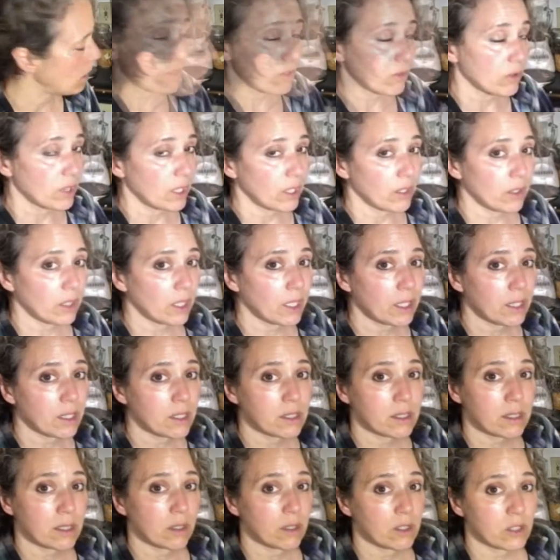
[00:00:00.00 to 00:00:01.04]
So there it
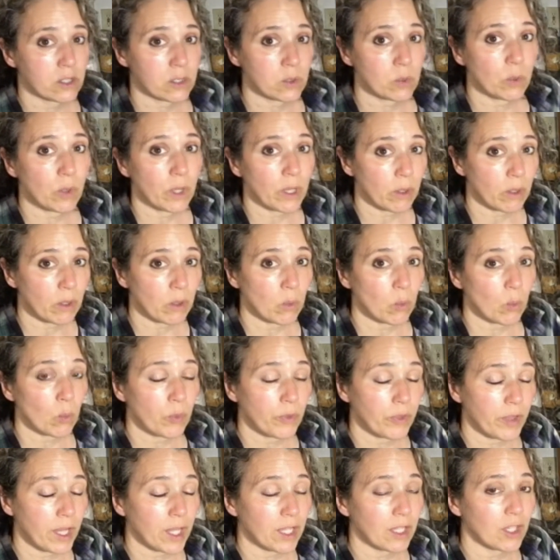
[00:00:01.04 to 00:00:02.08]
is, uh, just one
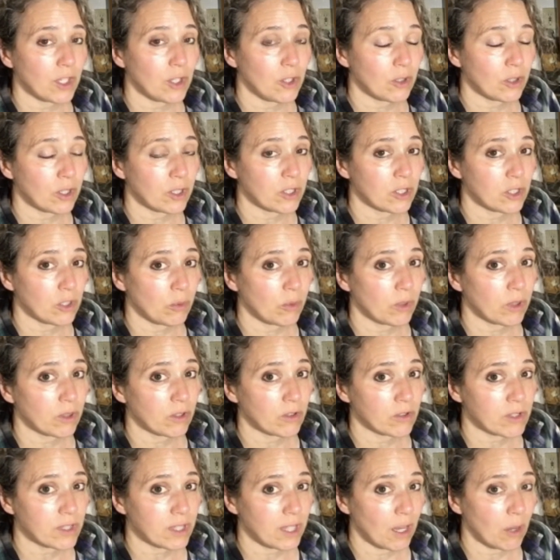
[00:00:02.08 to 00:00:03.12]
thing that you can do with
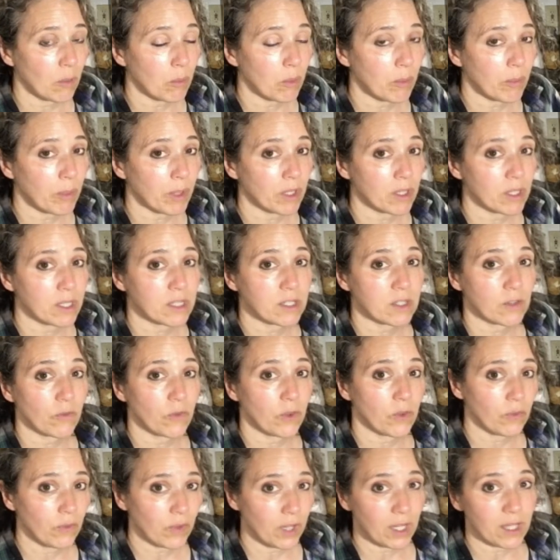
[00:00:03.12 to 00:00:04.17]
your salmon berries if
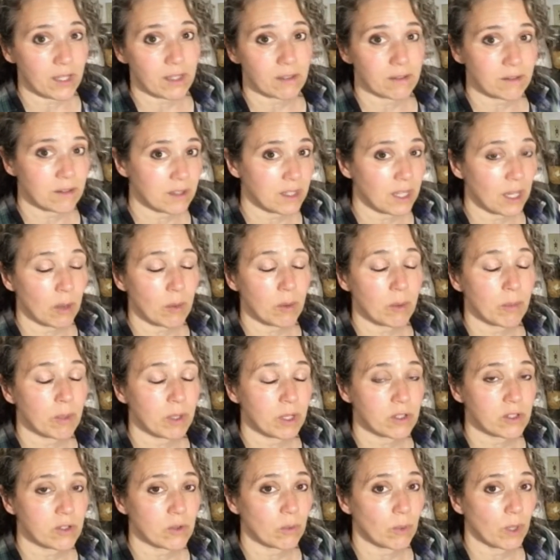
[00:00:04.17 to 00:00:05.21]
you've got salmon
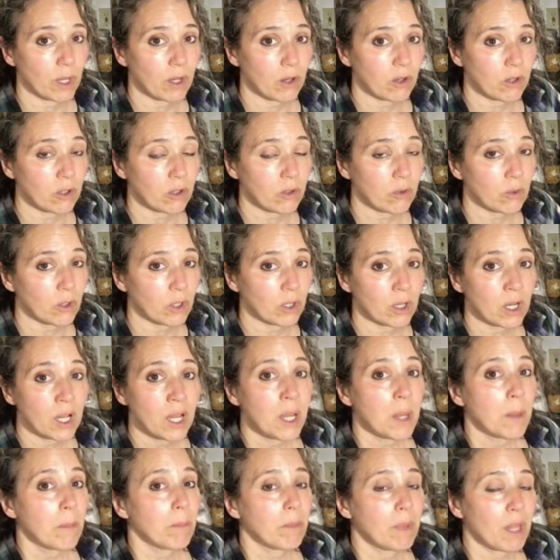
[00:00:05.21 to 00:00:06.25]
berries around you, or
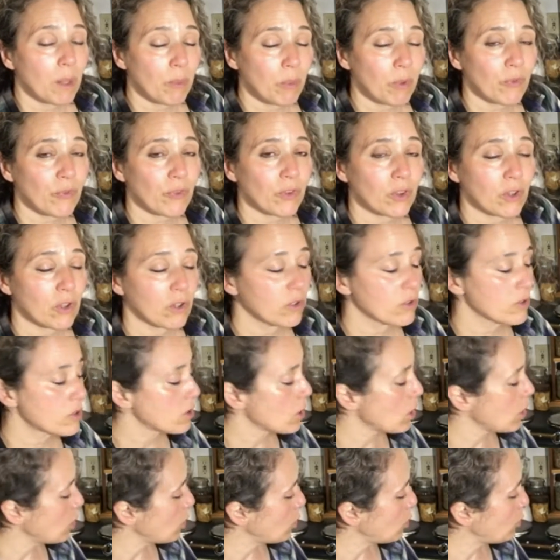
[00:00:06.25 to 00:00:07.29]
maybe for those
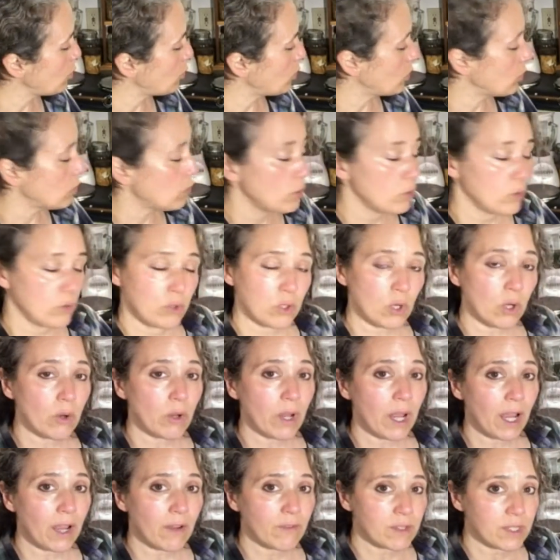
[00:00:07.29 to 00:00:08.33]
who are, who
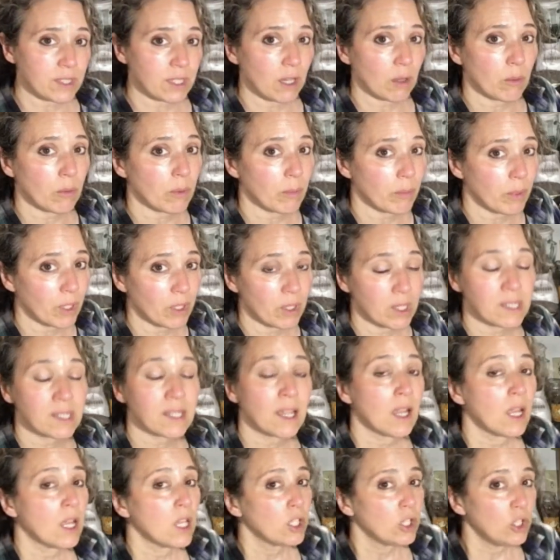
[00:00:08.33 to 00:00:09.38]
don't have salmon
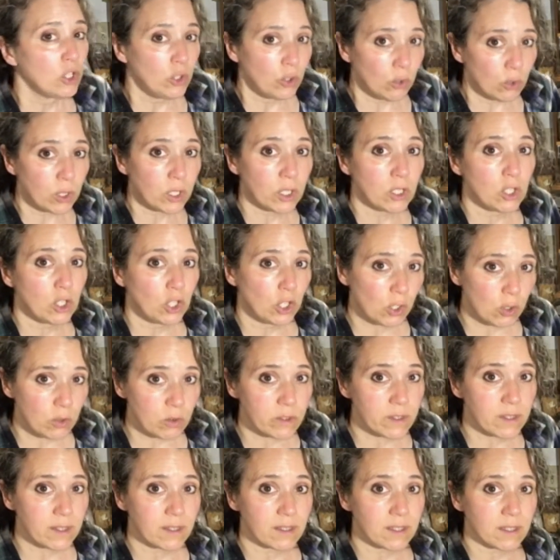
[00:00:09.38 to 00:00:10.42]
berries, you can
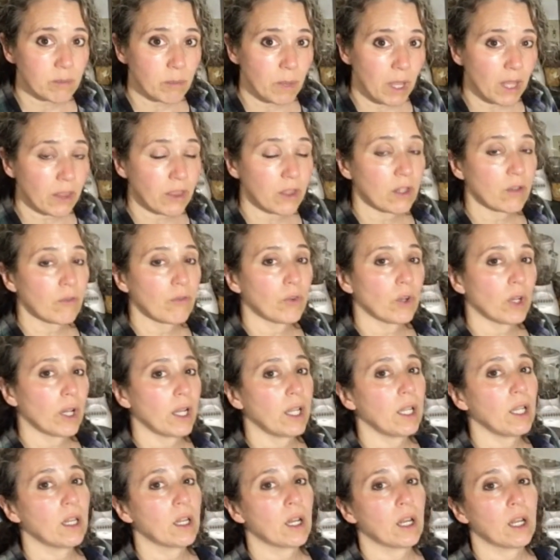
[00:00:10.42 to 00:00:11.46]
use this method for
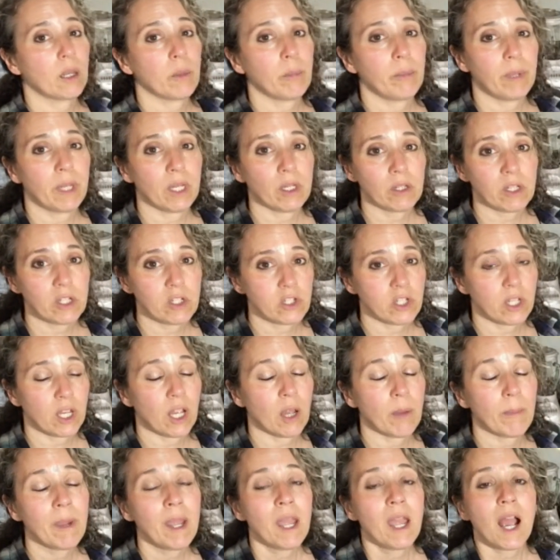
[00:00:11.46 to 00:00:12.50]
any kind of berry
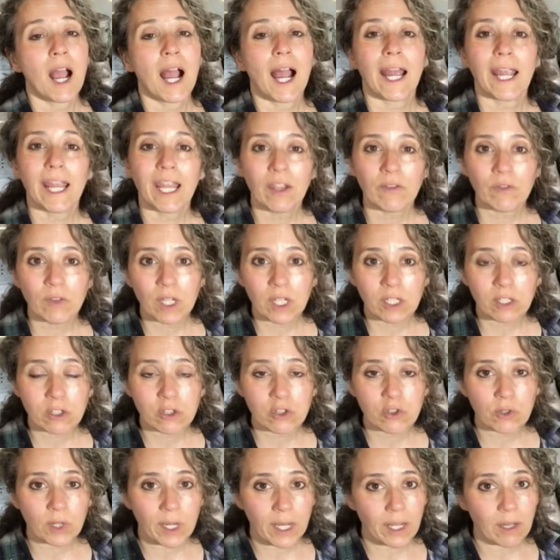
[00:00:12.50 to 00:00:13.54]
jam. I have yet to
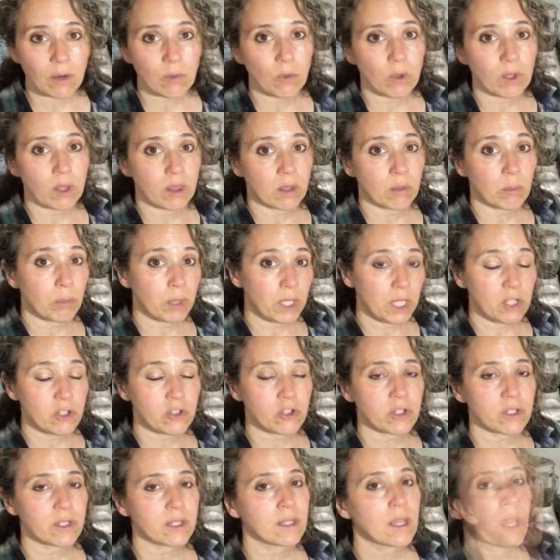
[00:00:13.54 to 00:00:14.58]
try it with
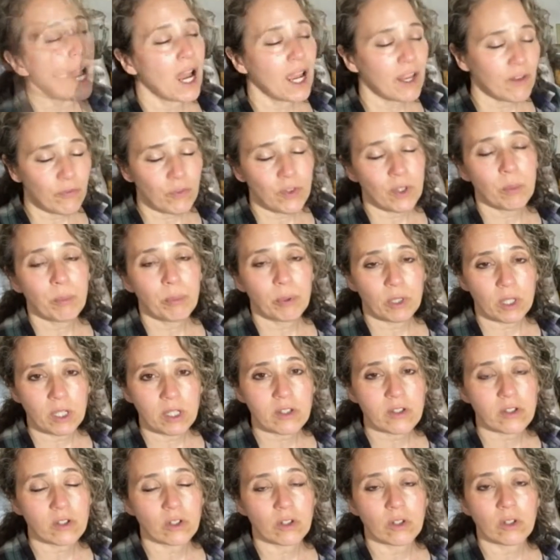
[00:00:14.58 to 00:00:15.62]
peaches. I feel pretty
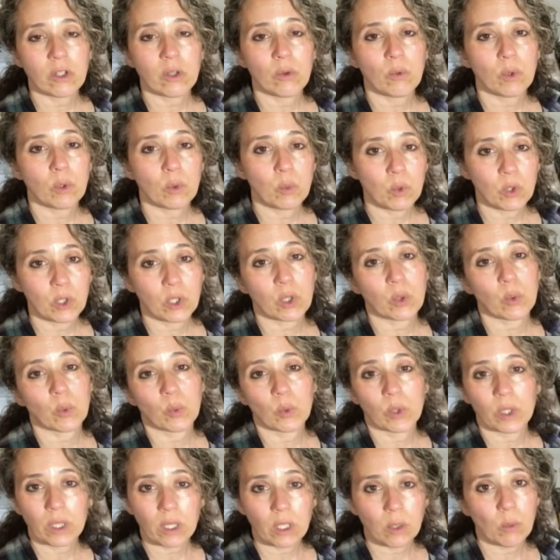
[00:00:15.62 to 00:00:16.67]
certain it would work
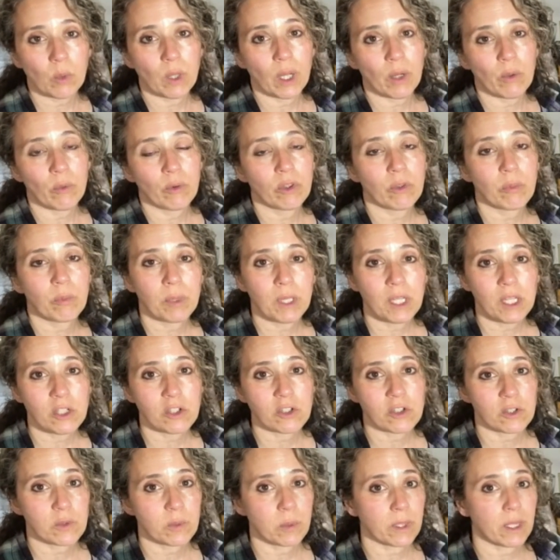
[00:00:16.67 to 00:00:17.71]
really well with
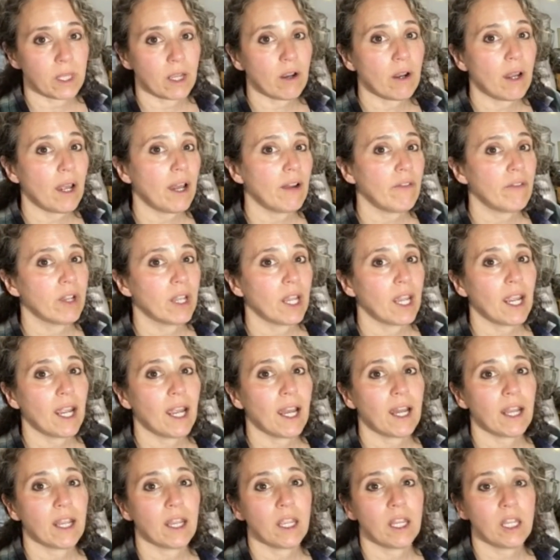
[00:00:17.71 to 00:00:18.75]
peaches without having to
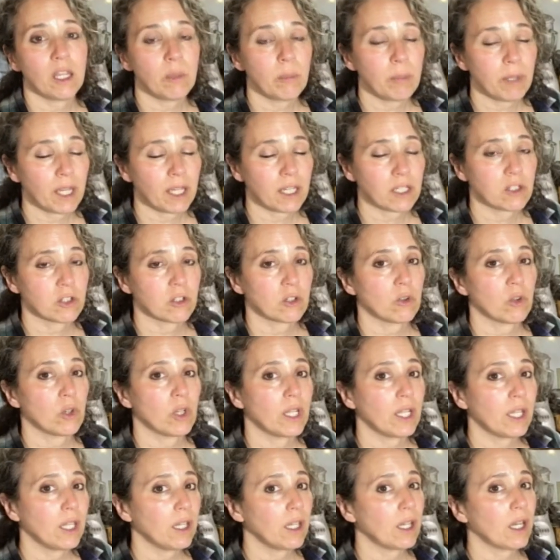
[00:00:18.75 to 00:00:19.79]
add any pectin or
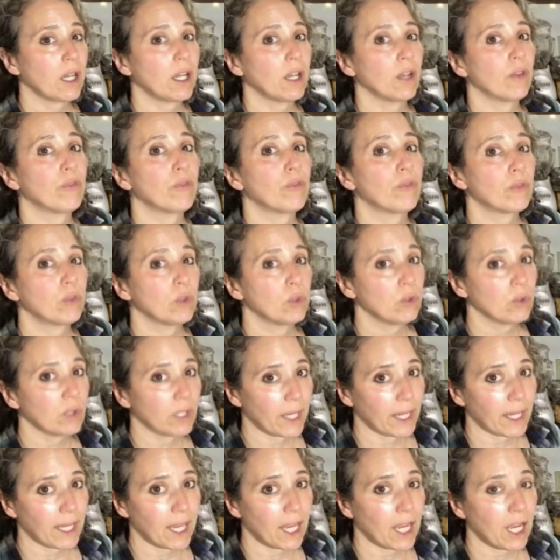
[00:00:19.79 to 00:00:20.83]
any kind of fruit
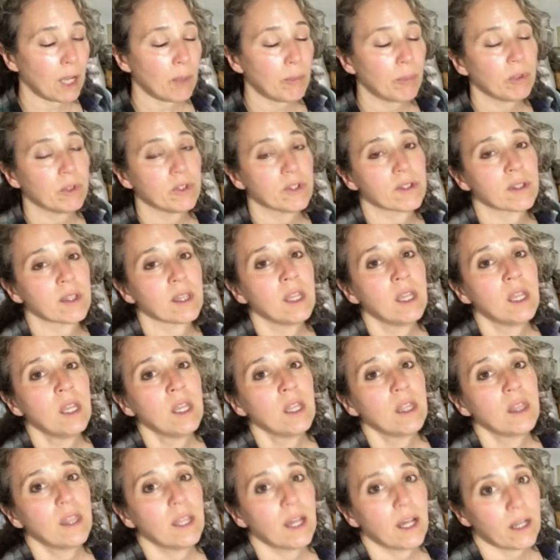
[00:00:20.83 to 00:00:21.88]
like apples
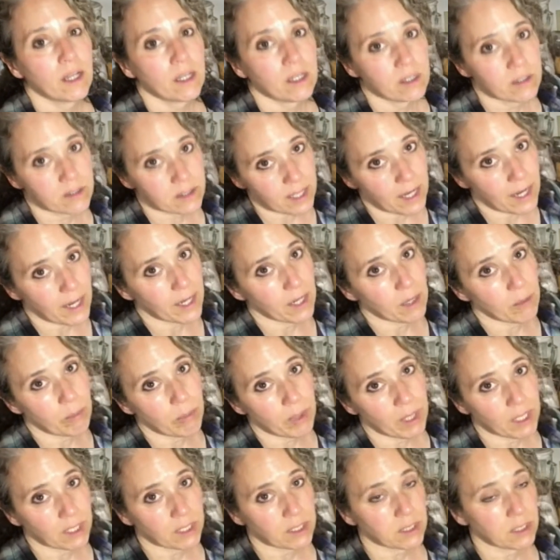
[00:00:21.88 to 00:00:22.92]
that is high in
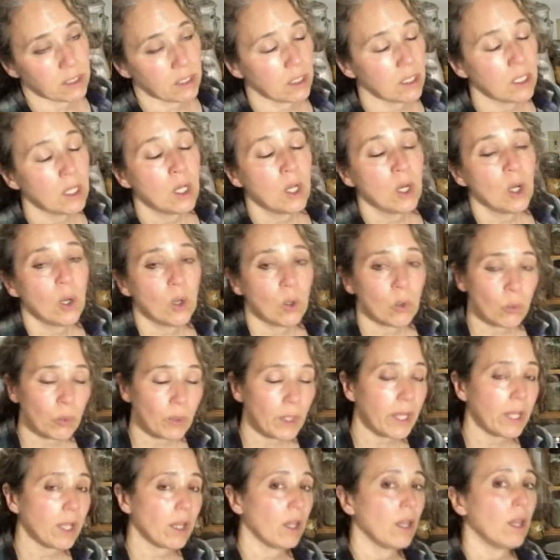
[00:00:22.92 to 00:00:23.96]
pectin
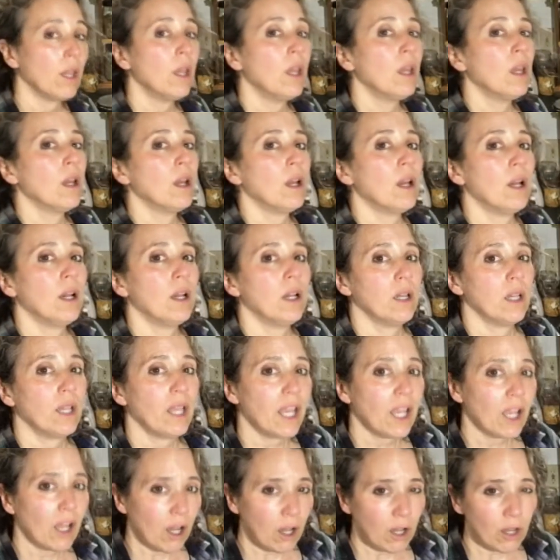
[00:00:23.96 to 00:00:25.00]
already.
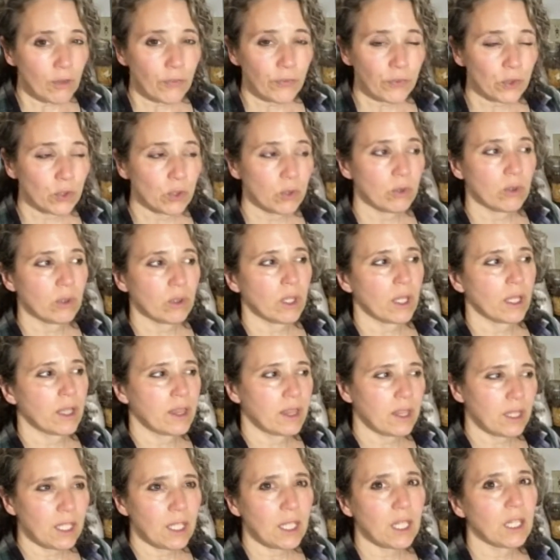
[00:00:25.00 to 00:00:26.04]
Uh, all fruit, I
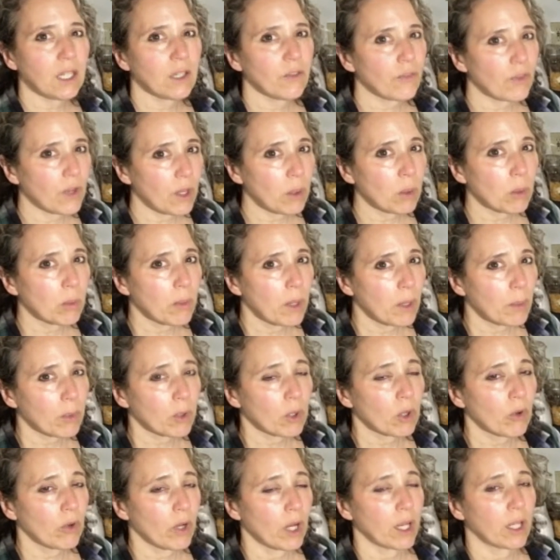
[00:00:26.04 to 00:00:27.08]
think if I remember
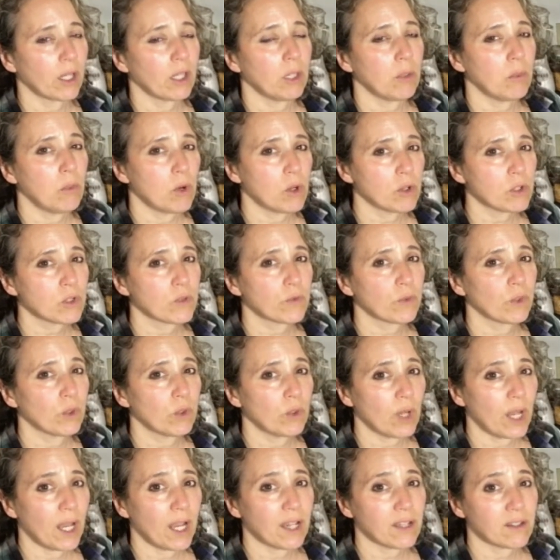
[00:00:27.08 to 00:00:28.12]
correctly, most
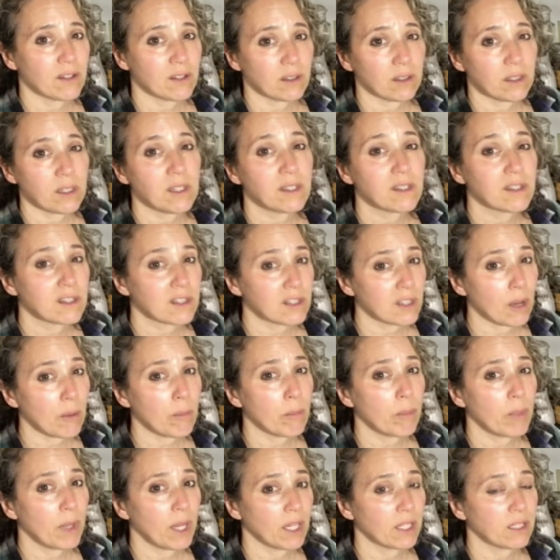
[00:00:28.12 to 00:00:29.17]
fruit has at least
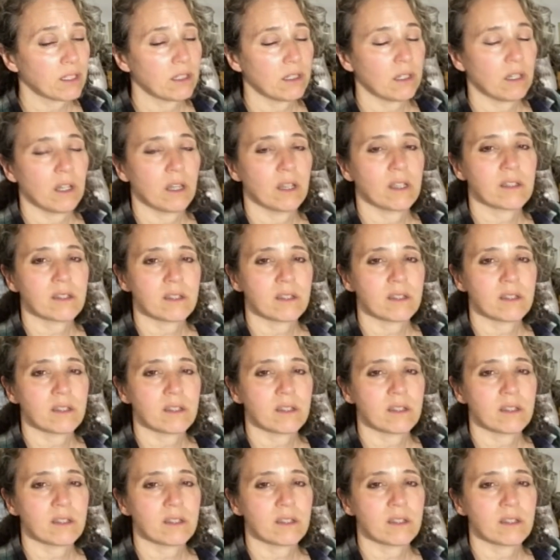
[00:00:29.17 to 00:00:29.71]
some pectin in it.